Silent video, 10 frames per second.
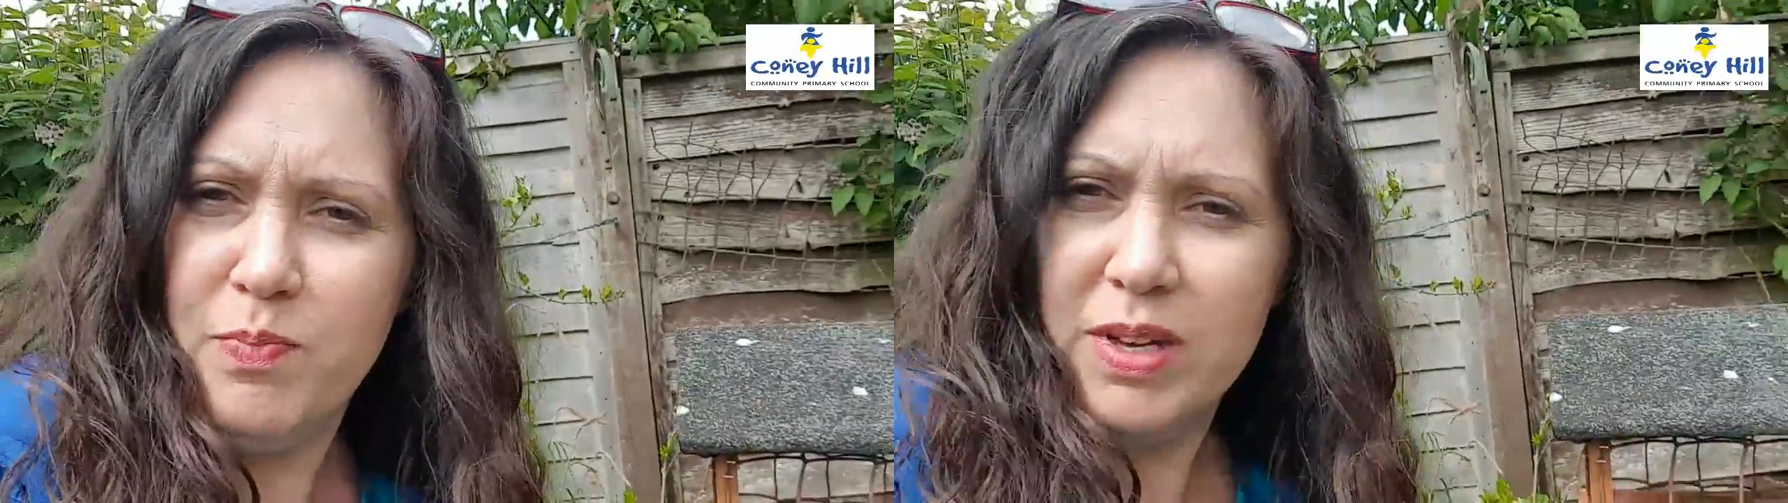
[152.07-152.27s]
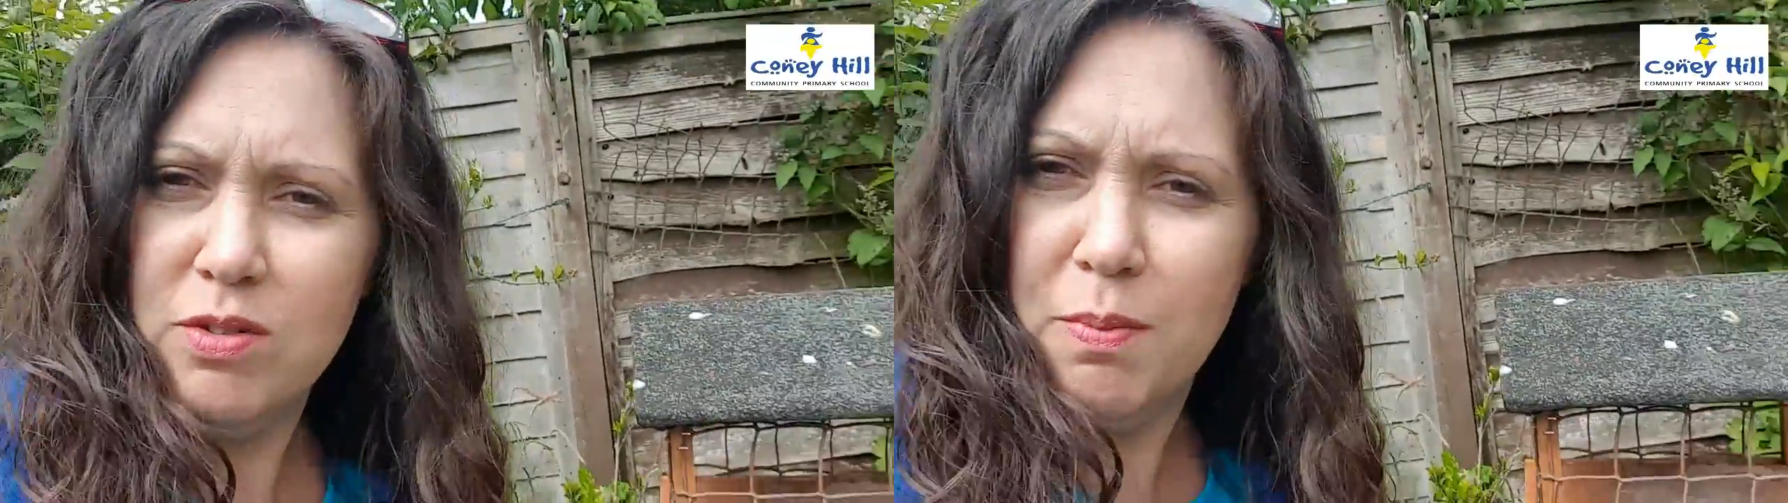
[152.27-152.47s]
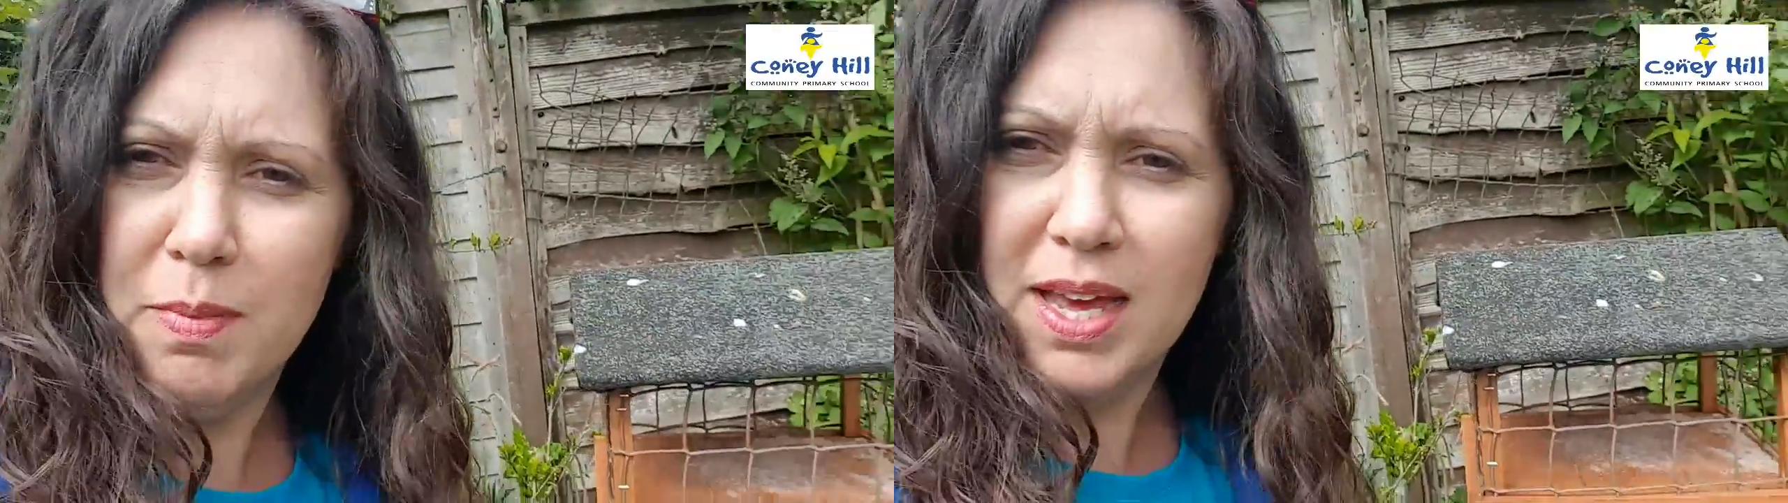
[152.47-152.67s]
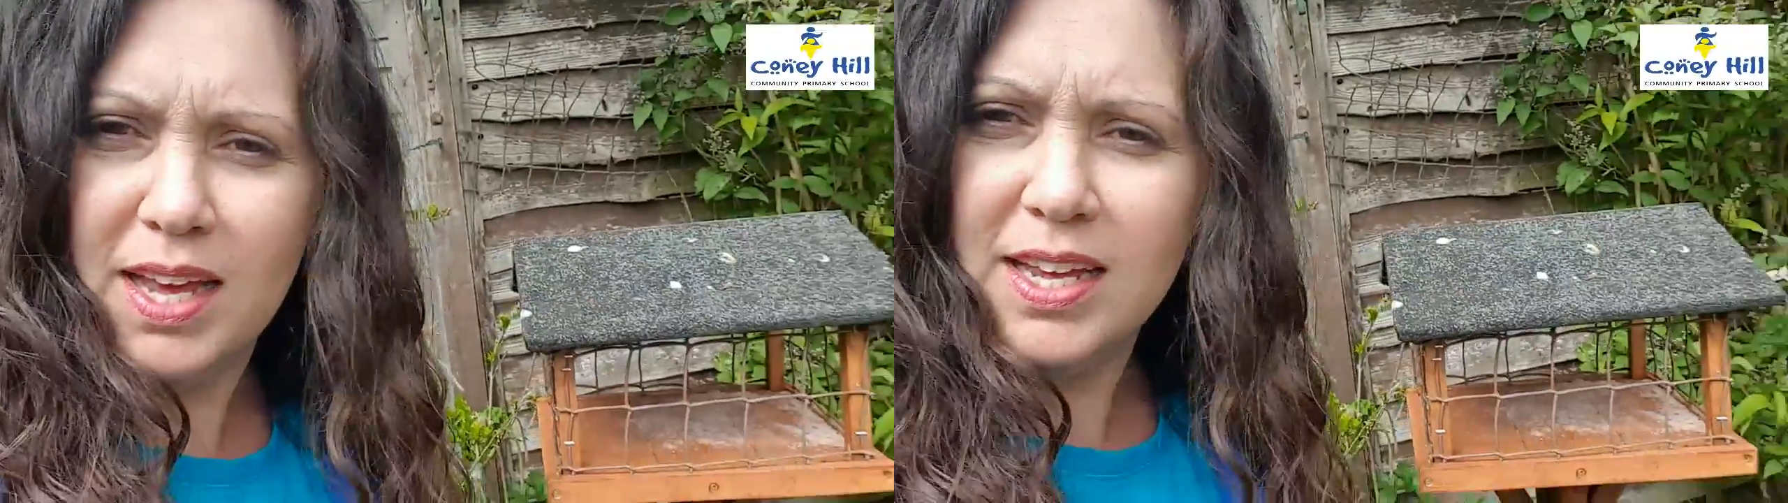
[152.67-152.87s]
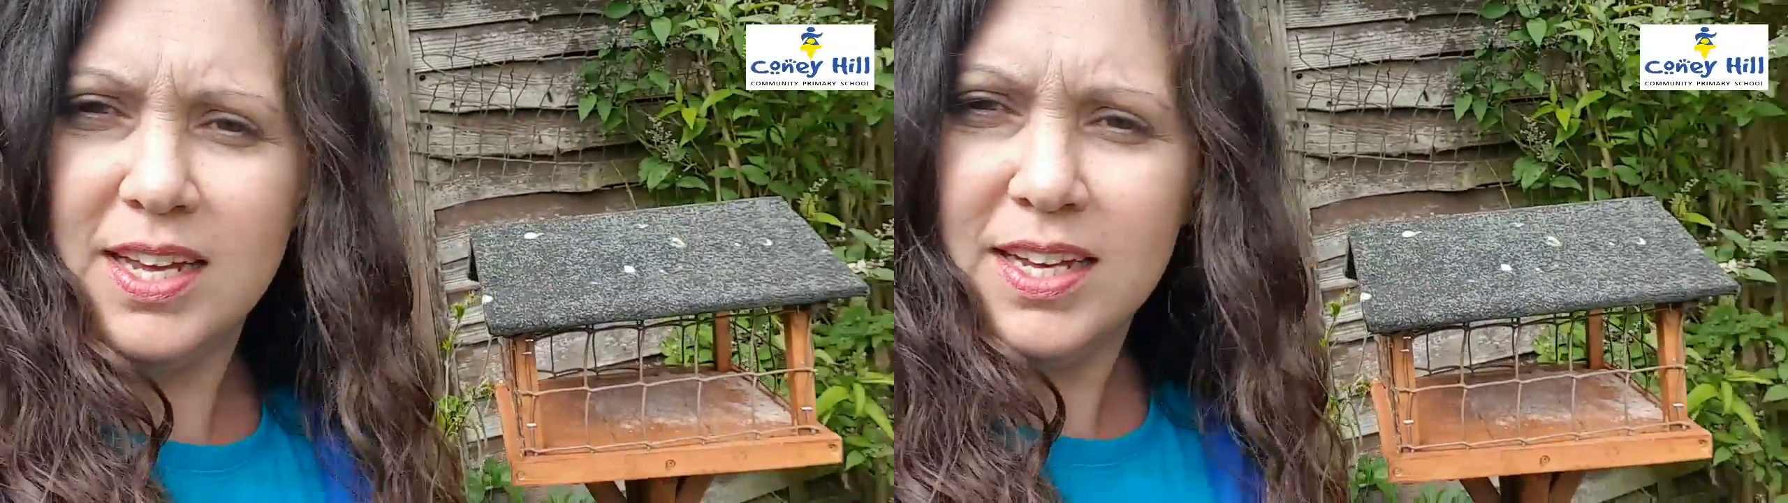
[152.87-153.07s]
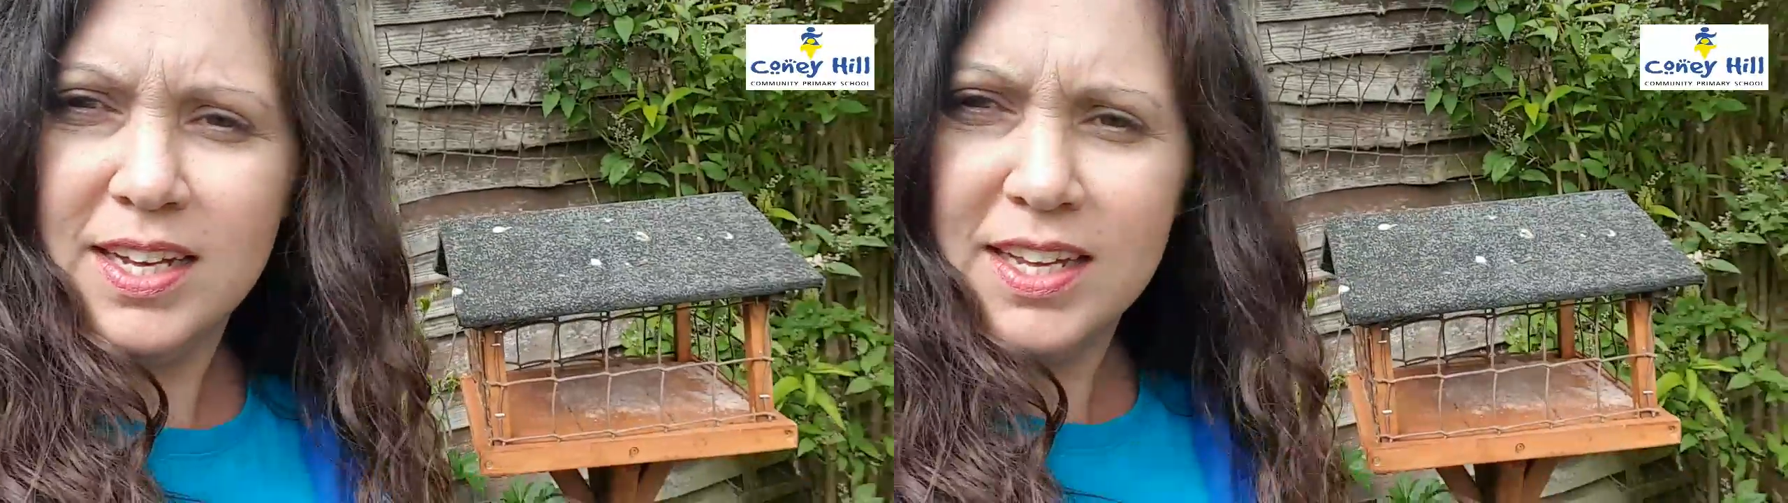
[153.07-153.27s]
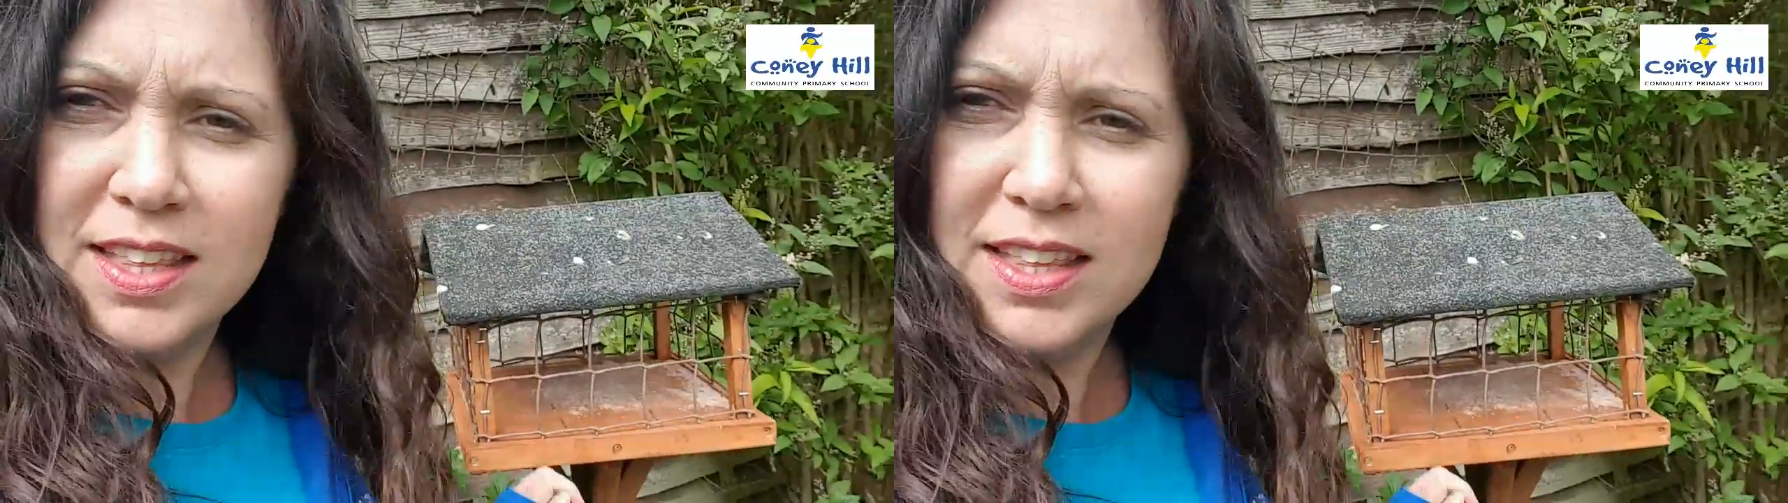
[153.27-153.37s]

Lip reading: built me